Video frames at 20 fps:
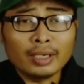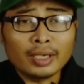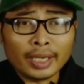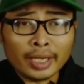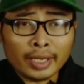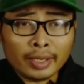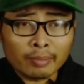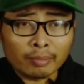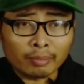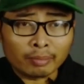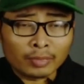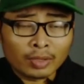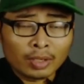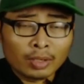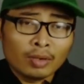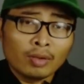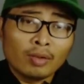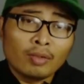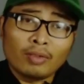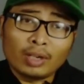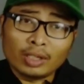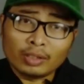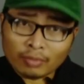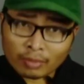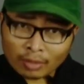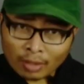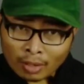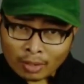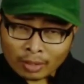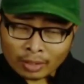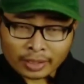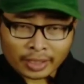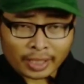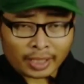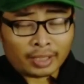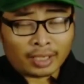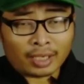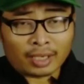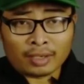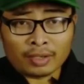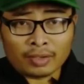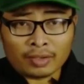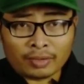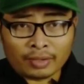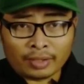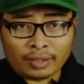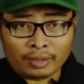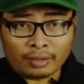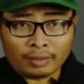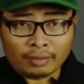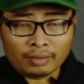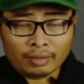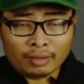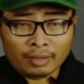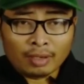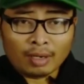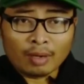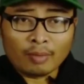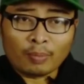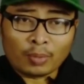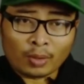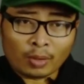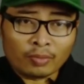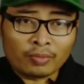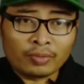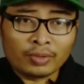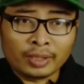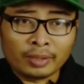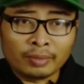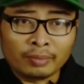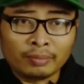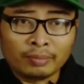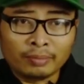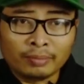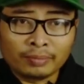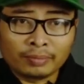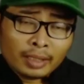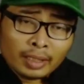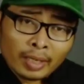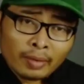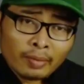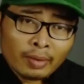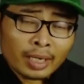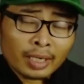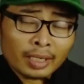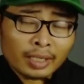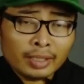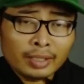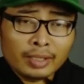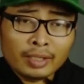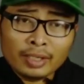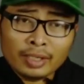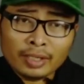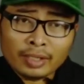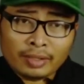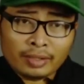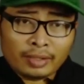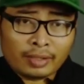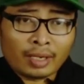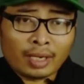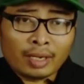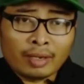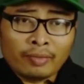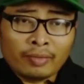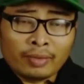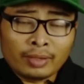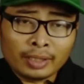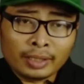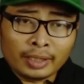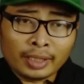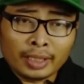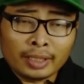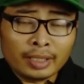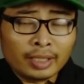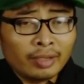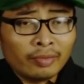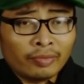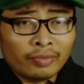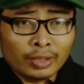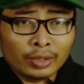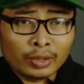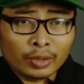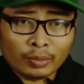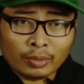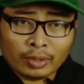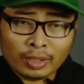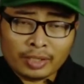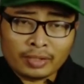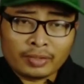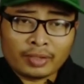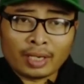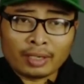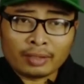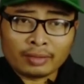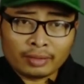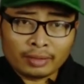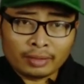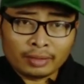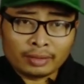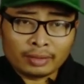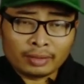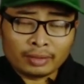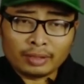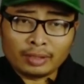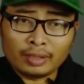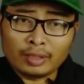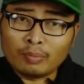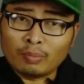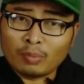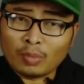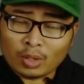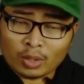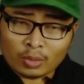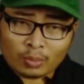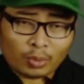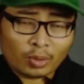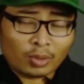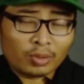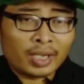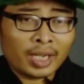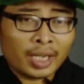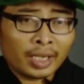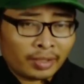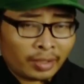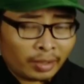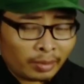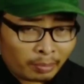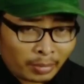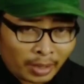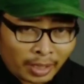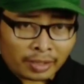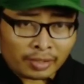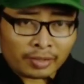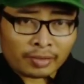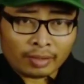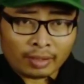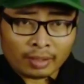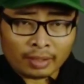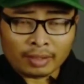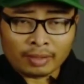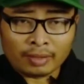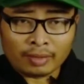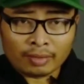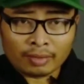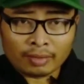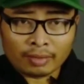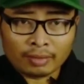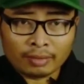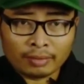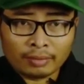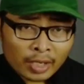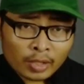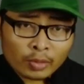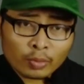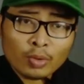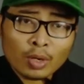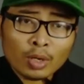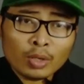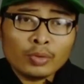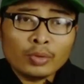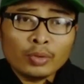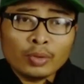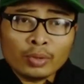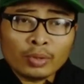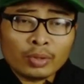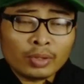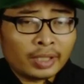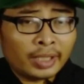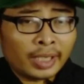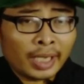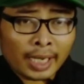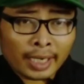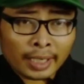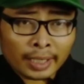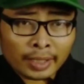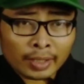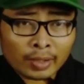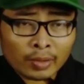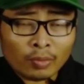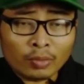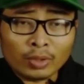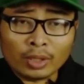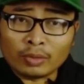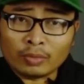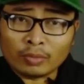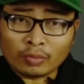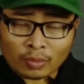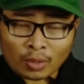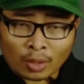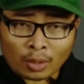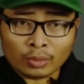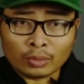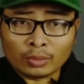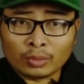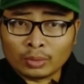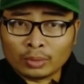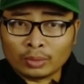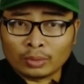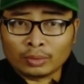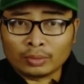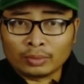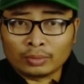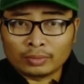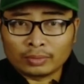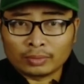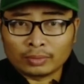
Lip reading: name what Florey and Ernestine approved him. They were in his discovery and eventually success in mass producing penicillin, which was used during World War II.